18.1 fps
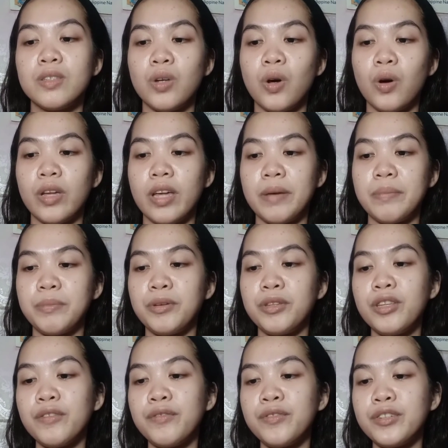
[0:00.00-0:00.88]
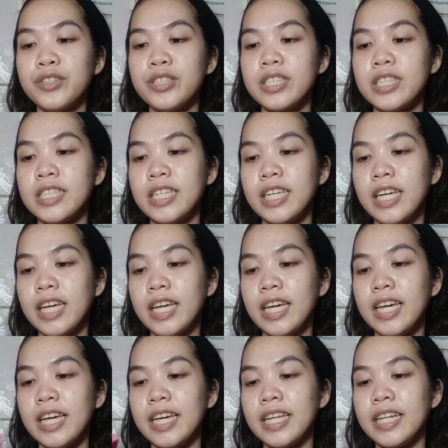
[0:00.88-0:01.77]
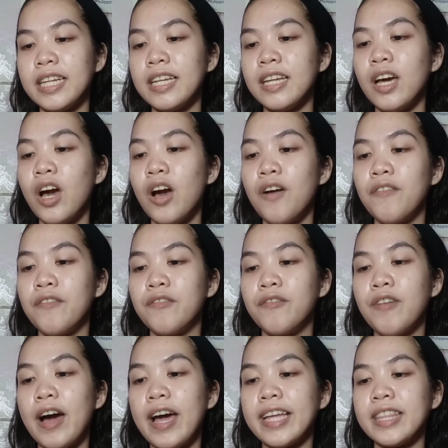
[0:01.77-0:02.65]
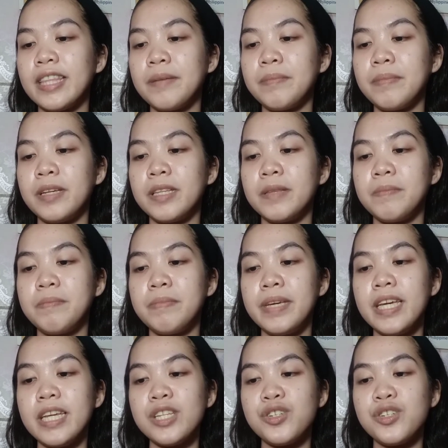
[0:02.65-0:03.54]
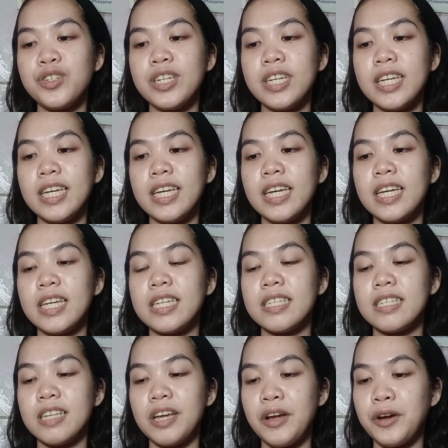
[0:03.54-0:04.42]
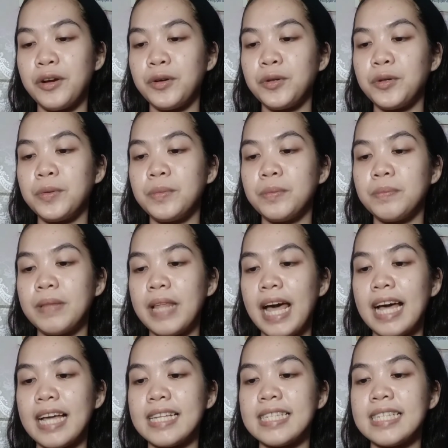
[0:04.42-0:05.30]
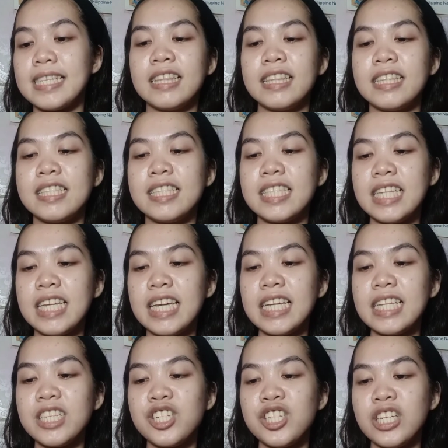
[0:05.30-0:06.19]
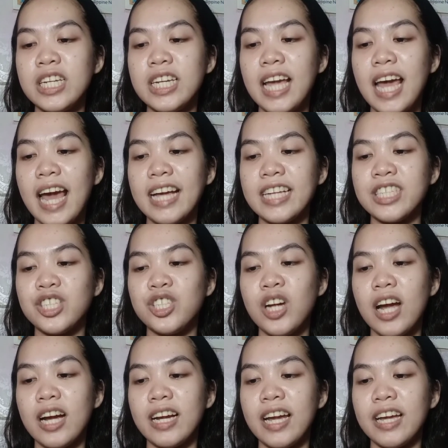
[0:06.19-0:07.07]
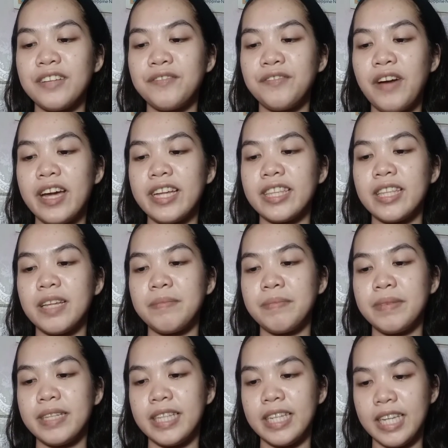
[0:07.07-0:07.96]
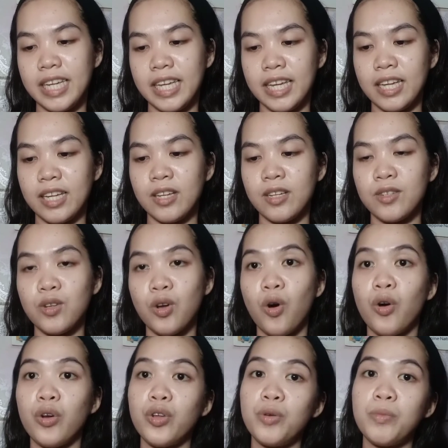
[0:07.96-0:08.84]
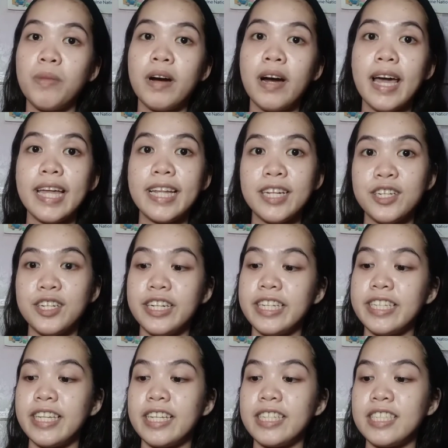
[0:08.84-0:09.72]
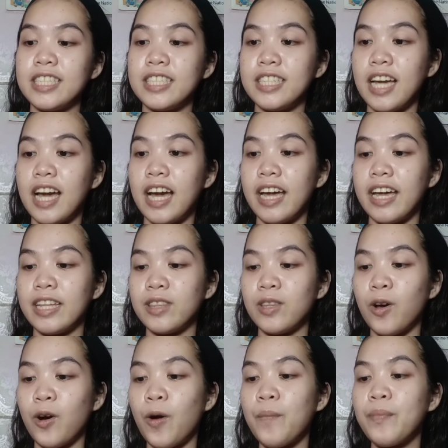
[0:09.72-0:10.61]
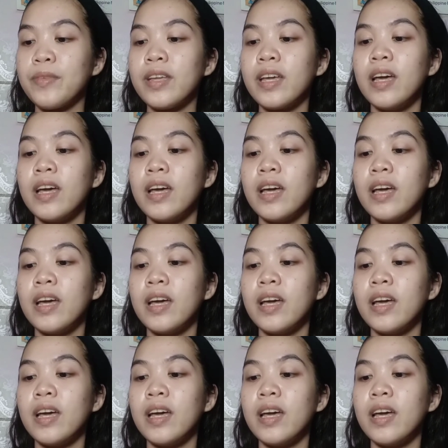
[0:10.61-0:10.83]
So, yan, beautiful skin, vitamin B3, serum plus tea tree extract and vitamin E. So, yung mga ingredients niya, ito.